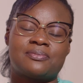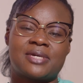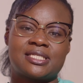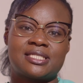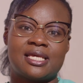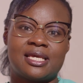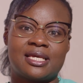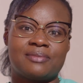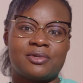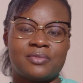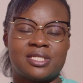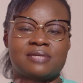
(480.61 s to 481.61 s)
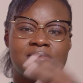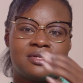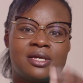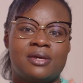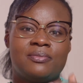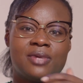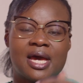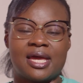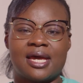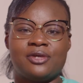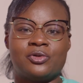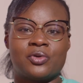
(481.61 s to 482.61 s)
by saying,
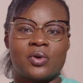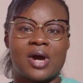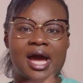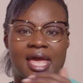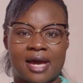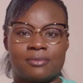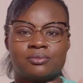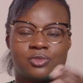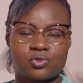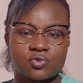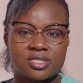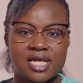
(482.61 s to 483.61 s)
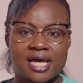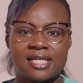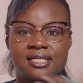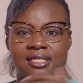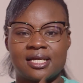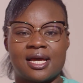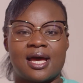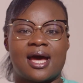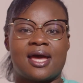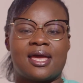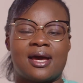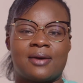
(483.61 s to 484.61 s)
I am Susan,
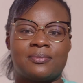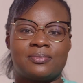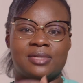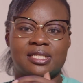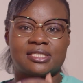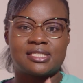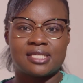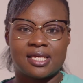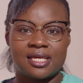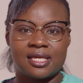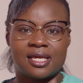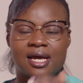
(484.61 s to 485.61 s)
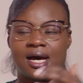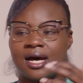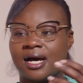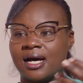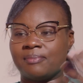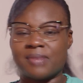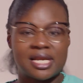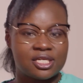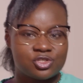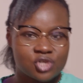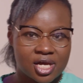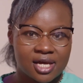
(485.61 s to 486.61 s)
I am, let's say, a
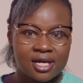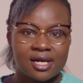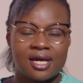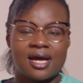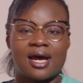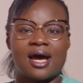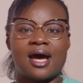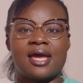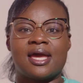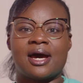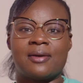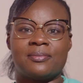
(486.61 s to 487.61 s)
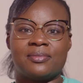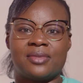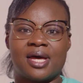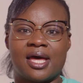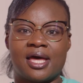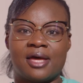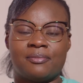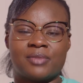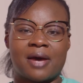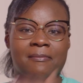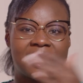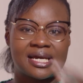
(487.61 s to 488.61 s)
manager, I am
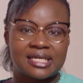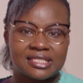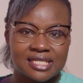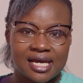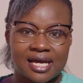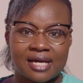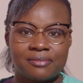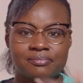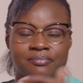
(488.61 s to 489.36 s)
a marketer,